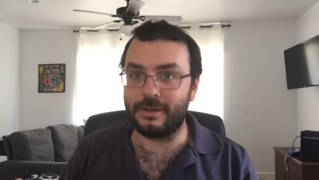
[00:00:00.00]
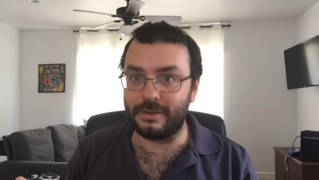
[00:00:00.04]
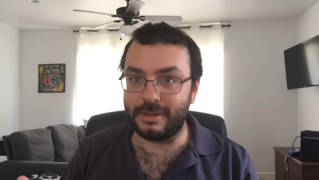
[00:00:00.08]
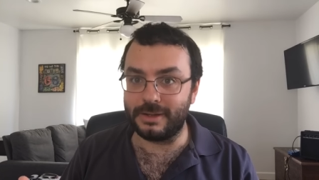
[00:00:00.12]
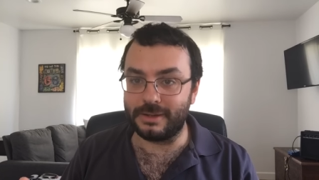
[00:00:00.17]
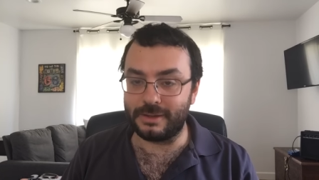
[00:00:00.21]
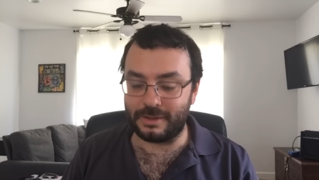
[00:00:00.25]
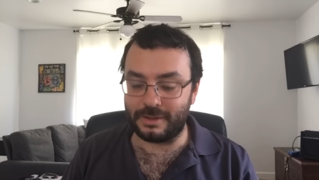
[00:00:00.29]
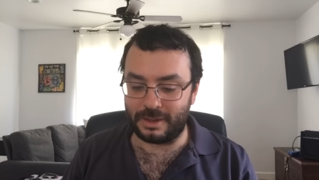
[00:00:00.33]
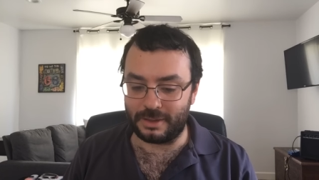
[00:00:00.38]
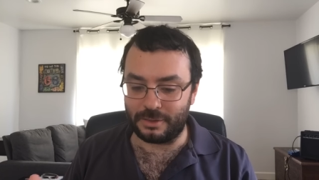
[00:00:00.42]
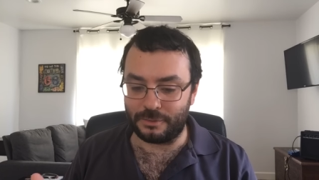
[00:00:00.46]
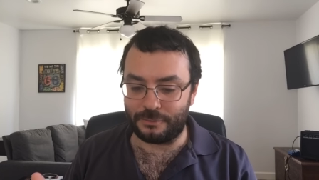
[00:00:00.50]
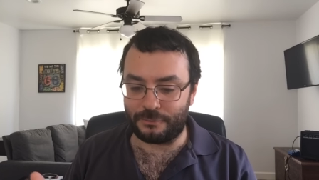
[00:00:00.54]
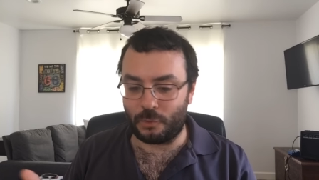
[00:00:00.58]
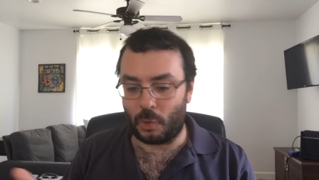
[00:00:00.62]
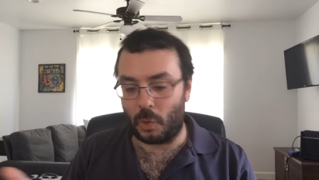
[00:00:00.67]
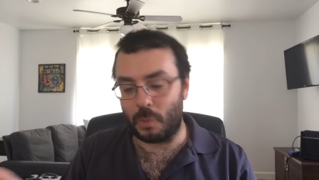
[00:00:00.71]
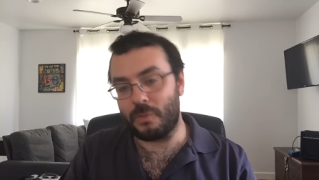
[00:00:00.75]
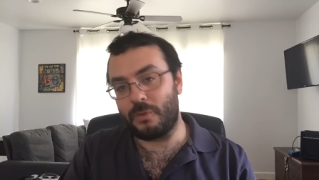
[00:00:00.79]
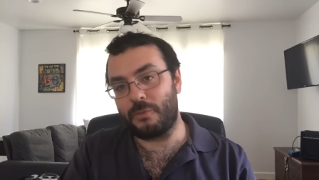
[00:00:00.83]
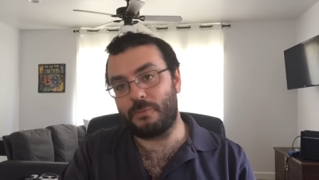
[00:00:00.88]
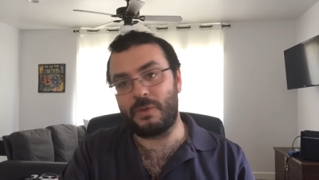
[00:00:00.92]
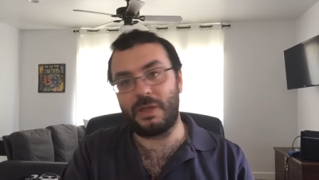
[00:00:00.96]
in, in the
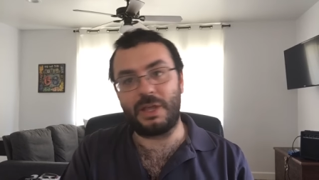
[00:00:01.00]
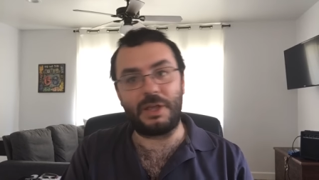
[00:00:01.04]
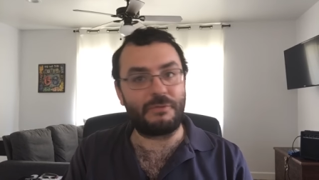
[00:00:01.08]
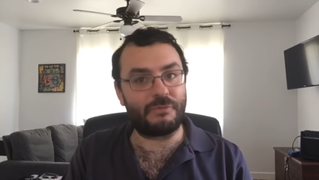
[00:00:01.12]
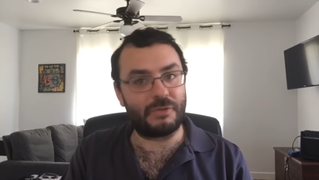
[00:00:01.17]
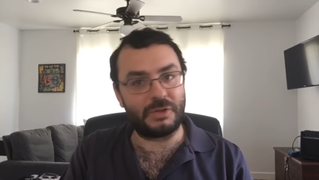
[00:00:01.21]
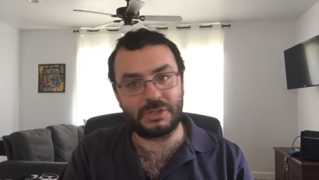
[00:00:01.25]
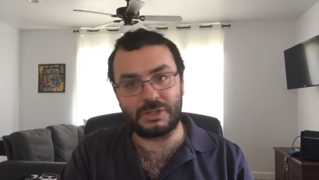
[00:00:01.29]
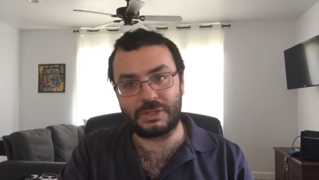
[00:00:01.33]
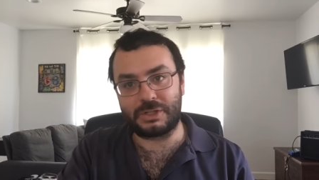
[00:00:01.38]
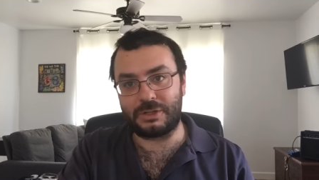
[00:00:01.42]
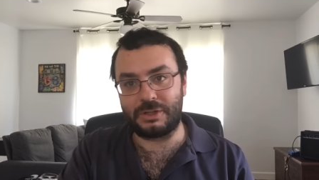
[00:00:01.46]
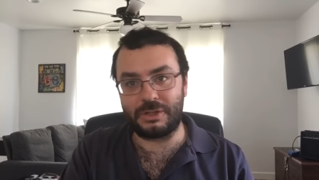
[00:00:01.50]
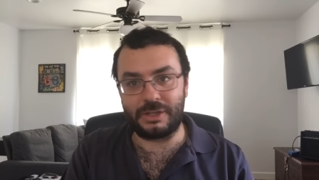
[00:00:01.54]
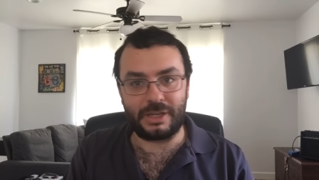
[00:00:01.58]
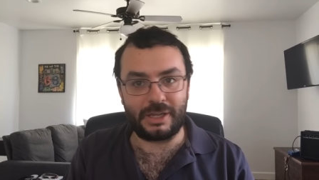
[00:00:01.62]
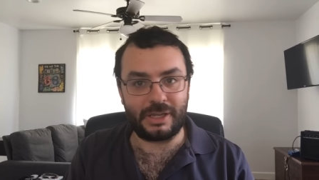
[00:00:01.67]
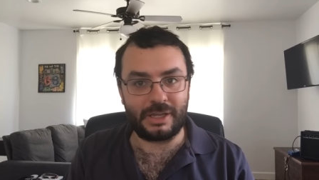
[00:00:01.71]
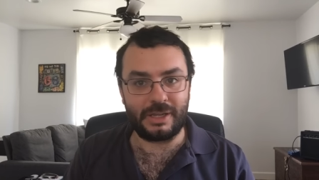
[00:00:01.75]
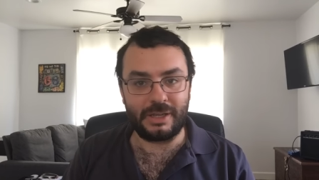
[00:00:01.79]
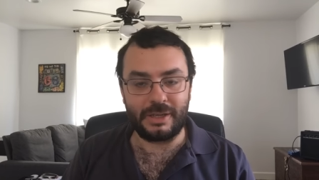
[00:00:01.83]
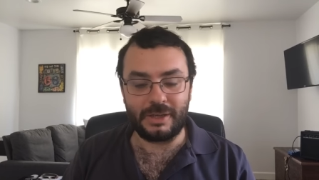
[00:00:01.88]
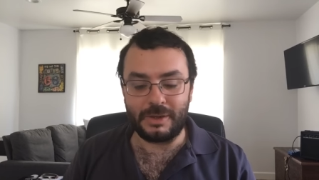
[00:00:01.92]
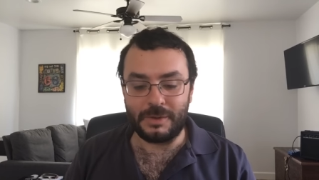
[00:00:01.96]
form of being
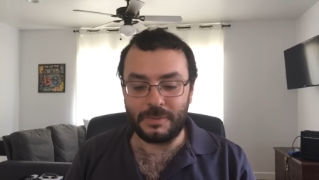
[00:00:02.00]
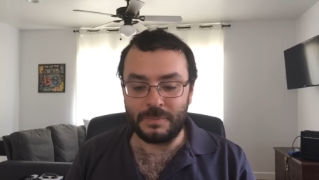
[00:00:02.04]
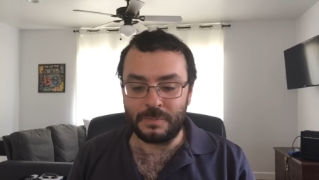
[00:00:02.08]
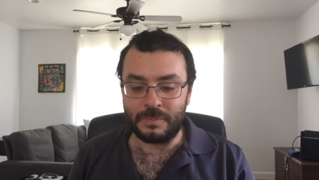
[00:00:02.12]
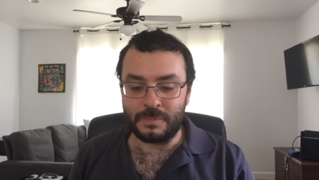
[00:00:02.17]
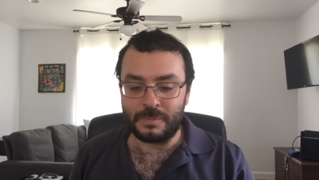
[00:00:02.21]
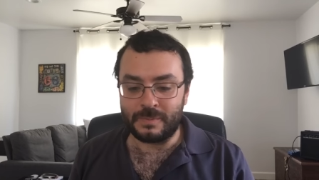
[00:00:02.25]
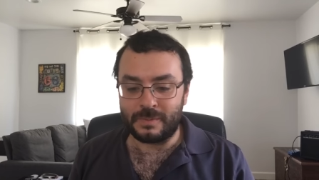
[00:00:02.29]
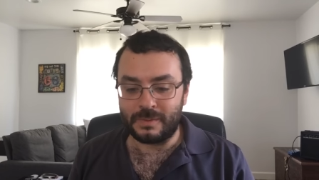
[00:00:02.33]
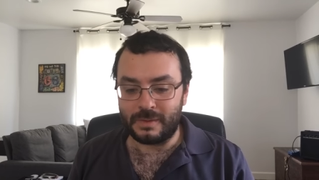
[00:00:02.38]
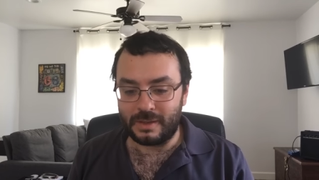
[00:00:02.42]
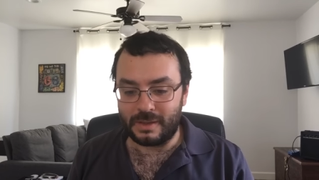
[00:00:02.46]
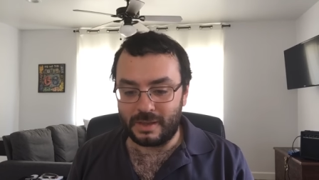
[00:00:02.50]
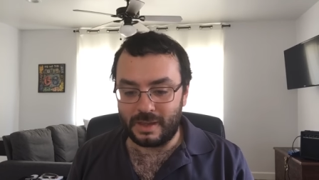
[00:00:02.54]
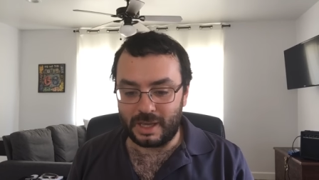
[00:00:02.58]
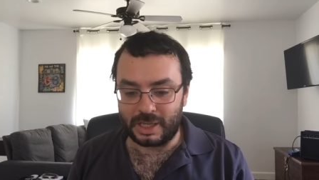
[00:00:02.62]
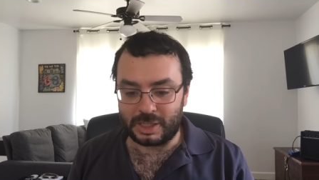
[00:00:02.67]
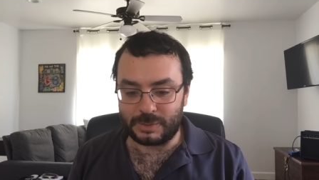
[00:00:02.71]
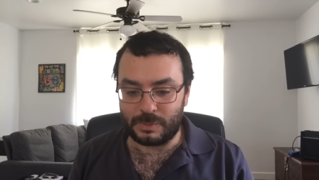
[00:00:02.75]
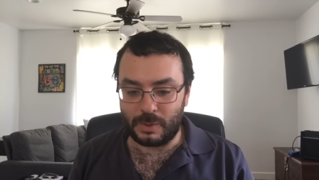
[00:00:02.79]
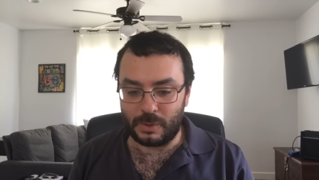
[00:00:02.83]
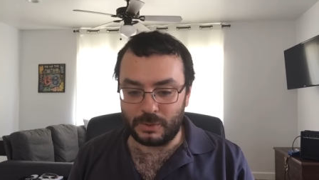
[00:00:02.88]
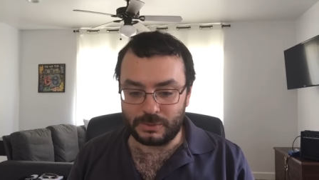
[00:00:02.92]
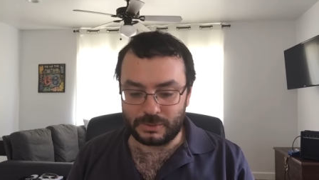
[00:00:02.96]
physically
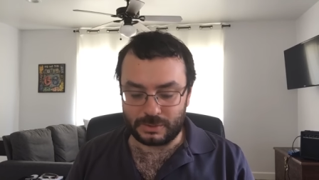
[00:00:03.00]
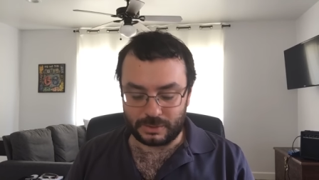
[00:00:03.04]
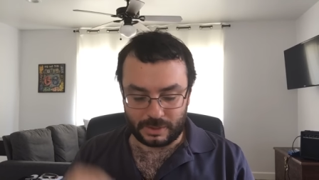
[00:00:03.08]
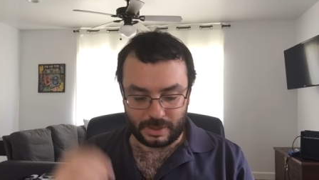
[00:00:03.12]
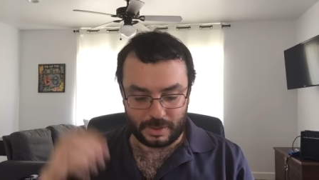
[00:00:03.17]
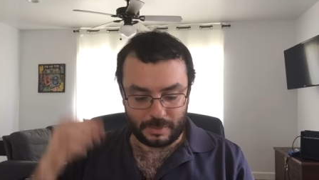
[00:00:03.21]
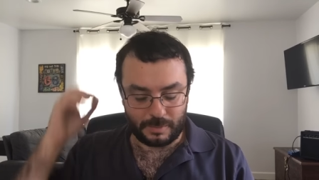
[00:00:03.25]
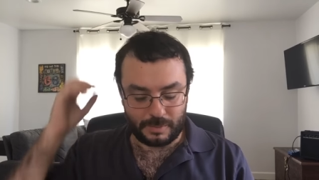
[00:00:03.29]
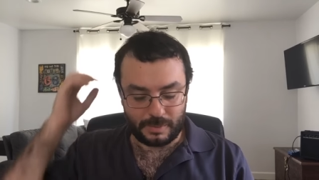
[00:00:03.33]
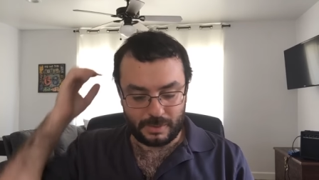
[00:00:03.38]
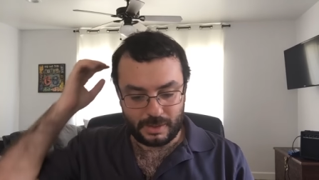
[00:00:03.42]
exposed to them.